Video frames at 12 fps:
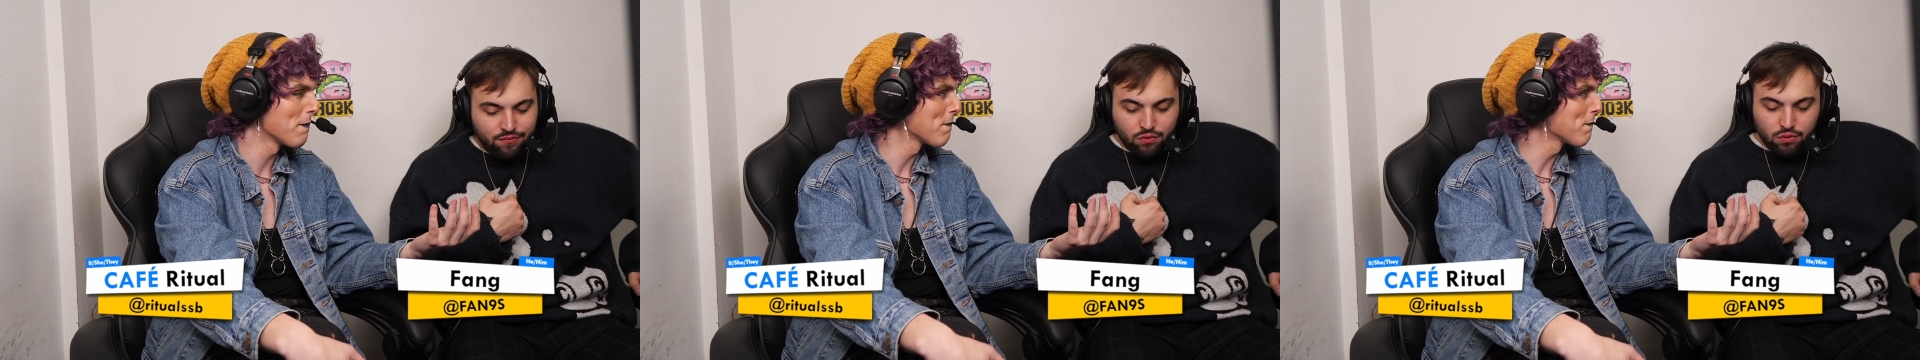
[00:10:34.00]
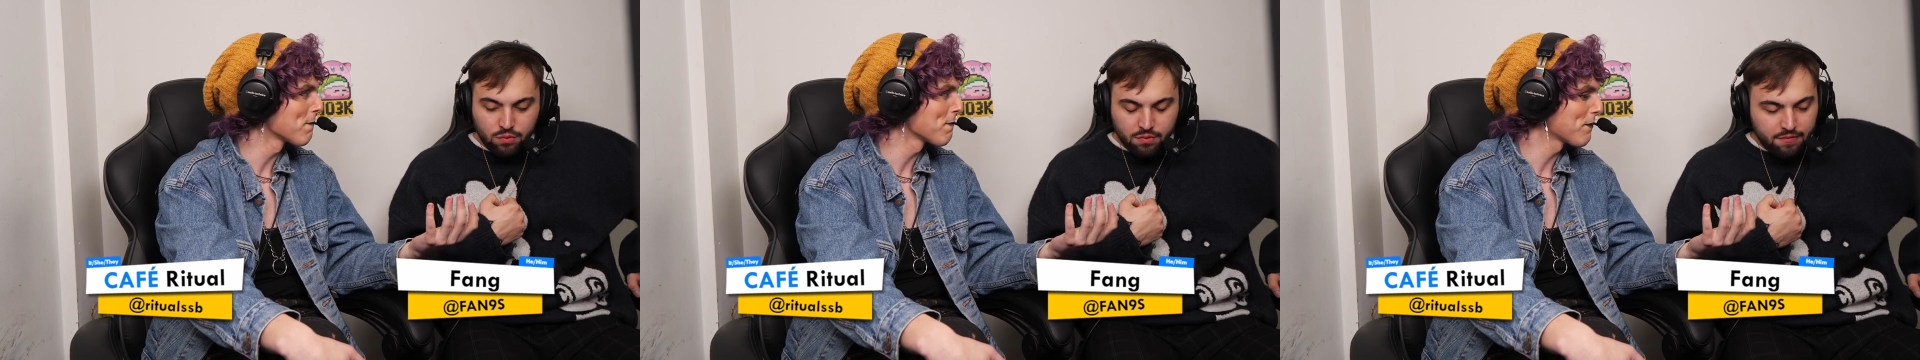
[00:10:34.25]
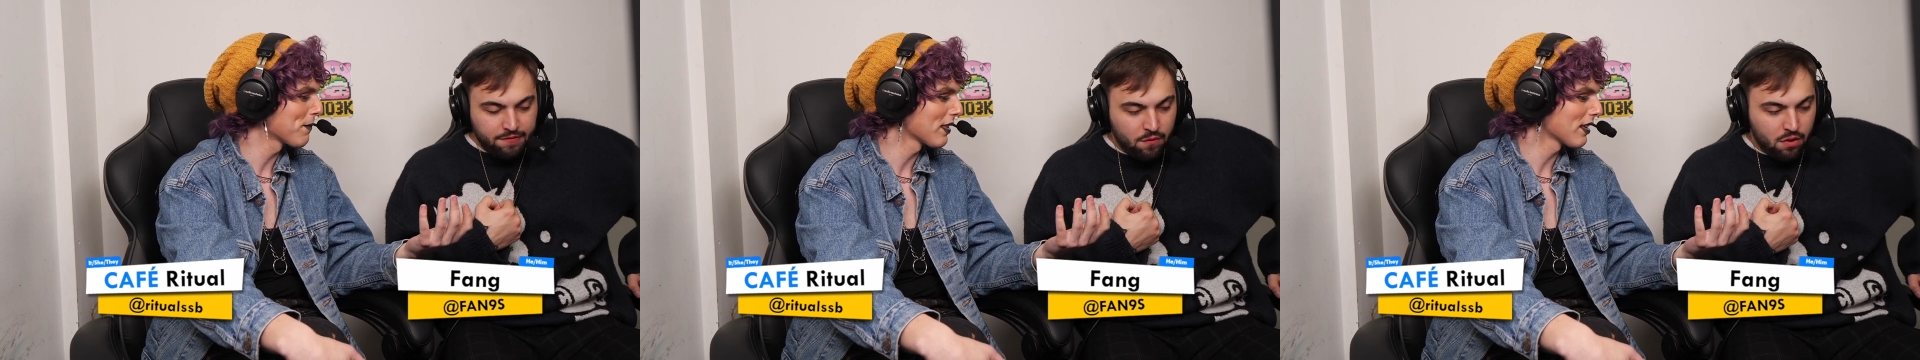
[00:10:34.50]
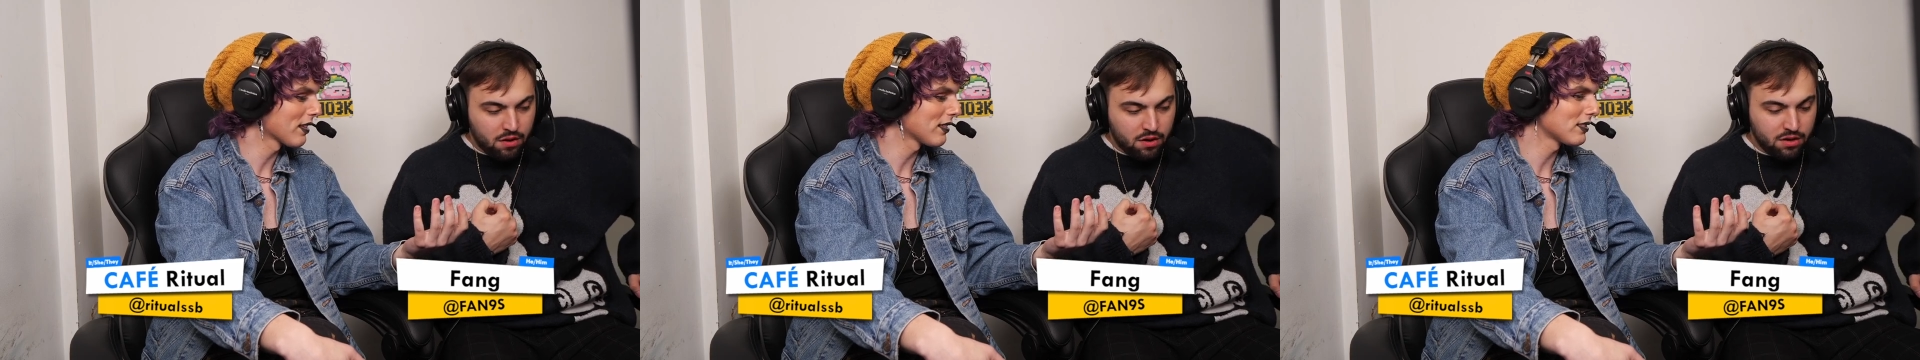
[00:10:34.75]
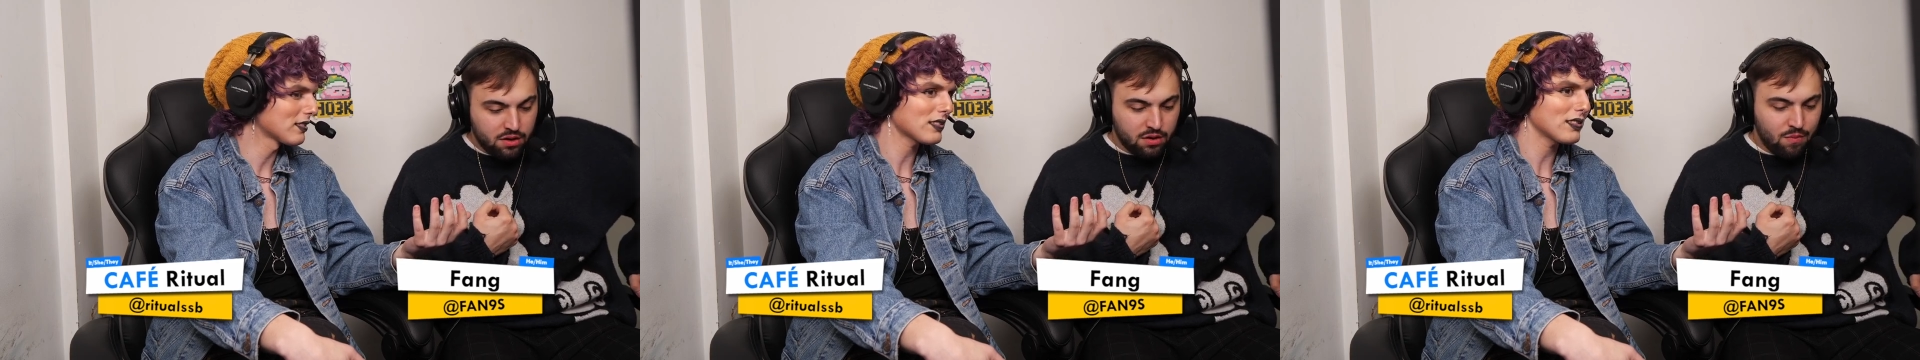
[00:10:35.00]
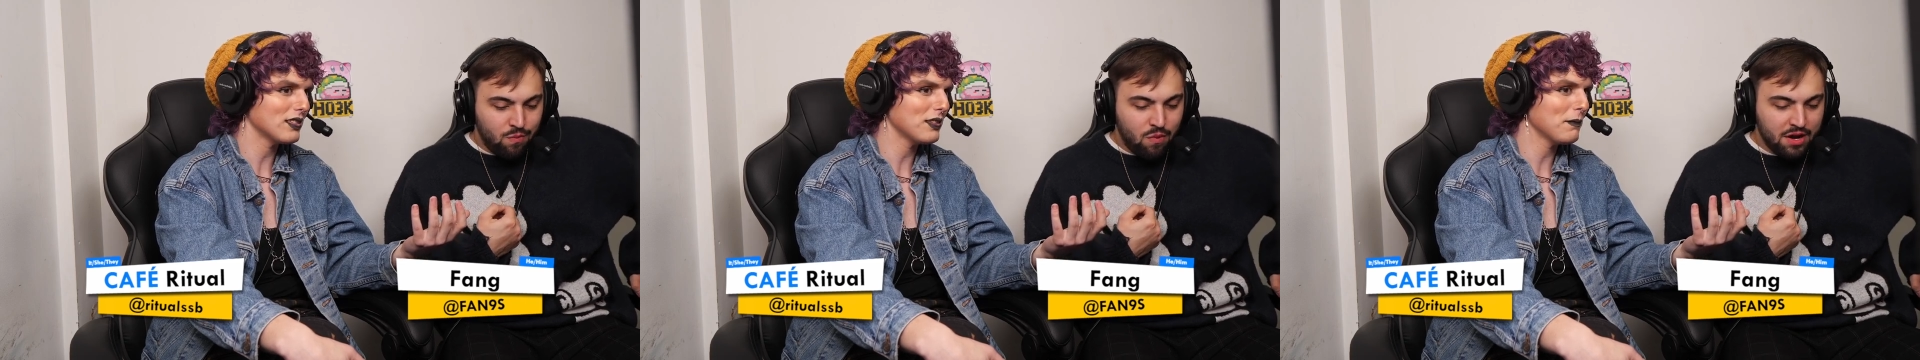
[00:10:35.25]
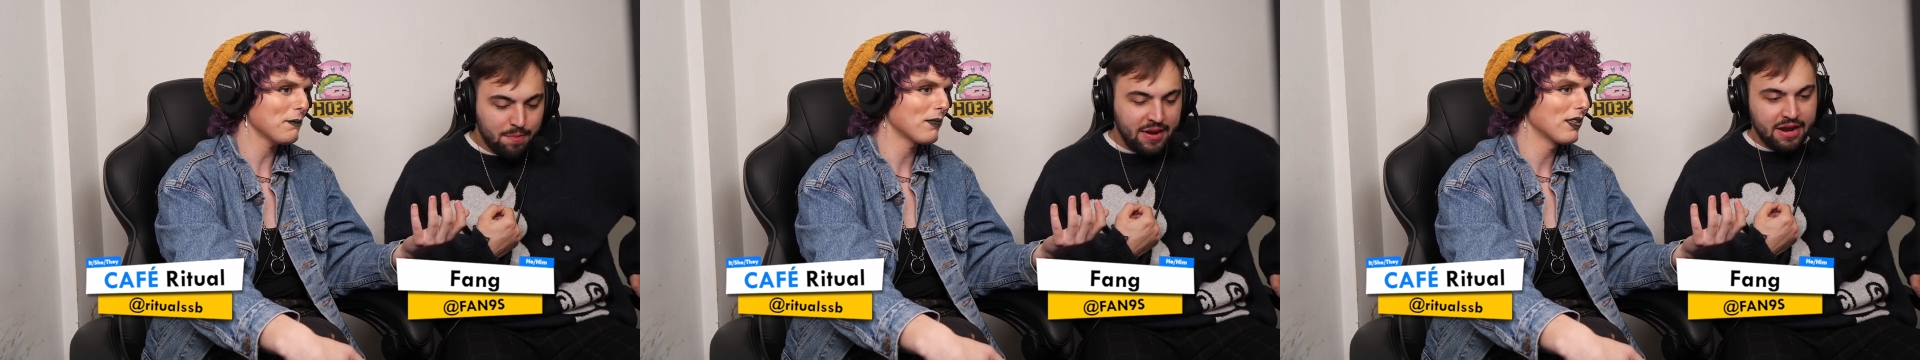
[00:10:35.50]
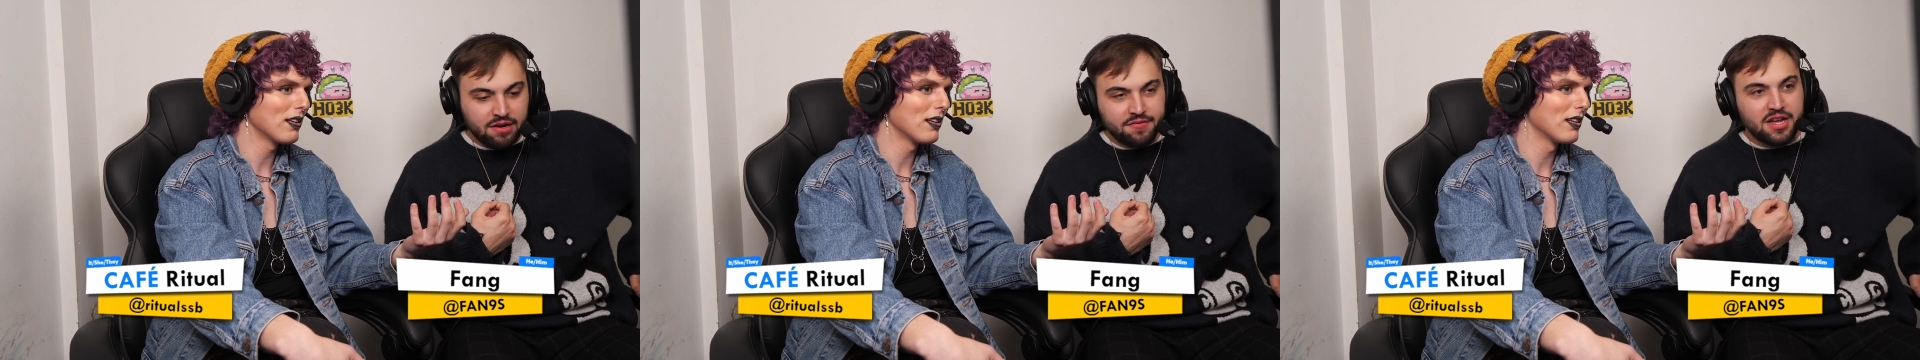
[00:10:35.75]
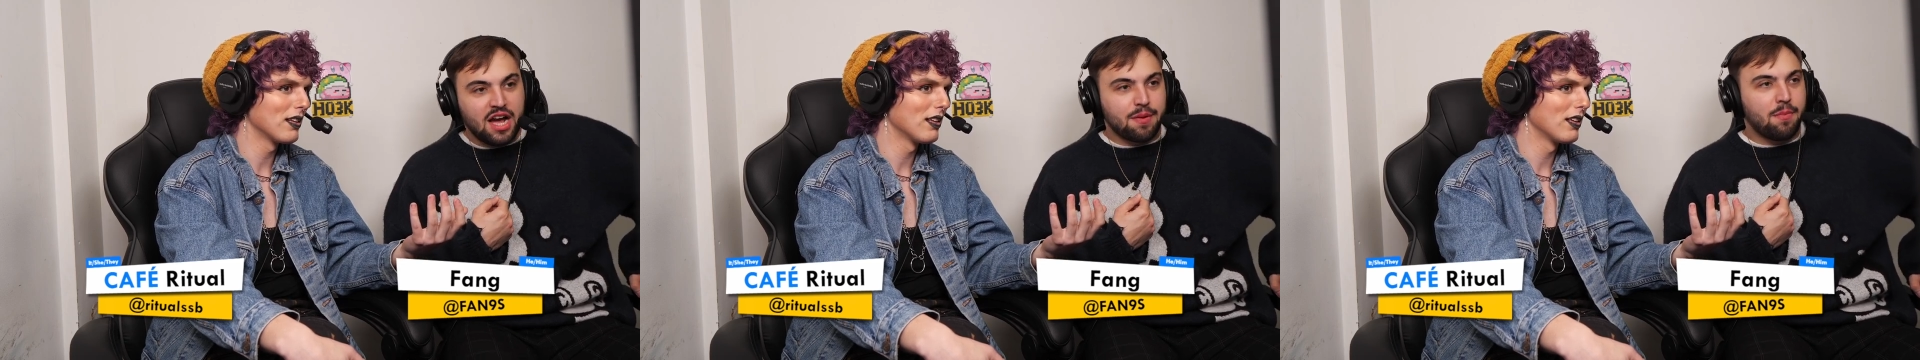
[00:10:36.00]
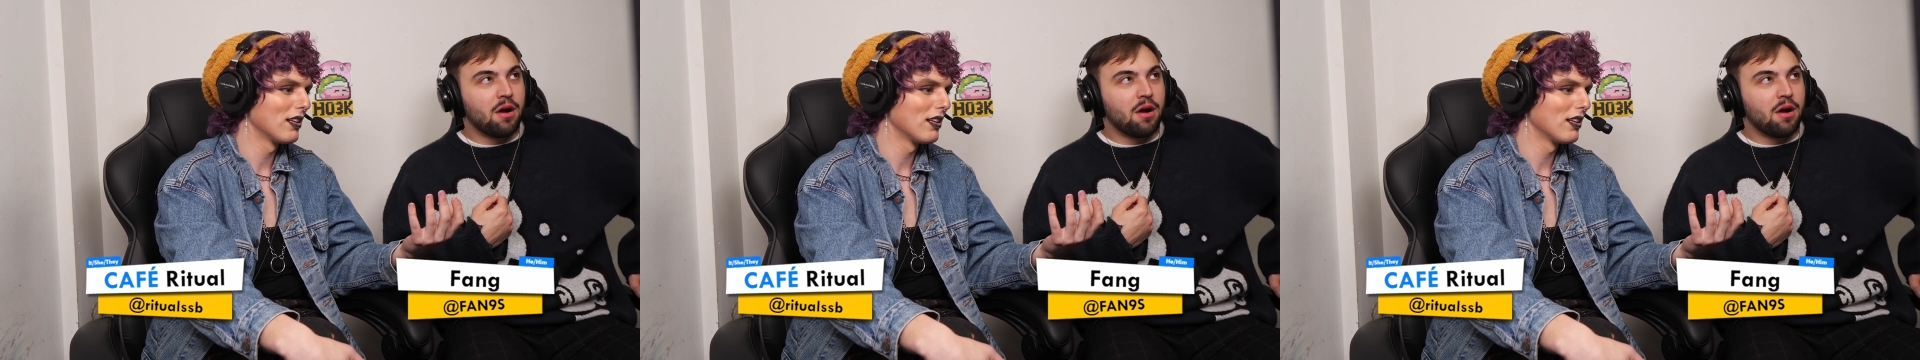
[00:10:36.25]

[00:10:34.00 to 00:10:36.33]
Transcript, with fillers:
Speaker 1: room for one pair of Doc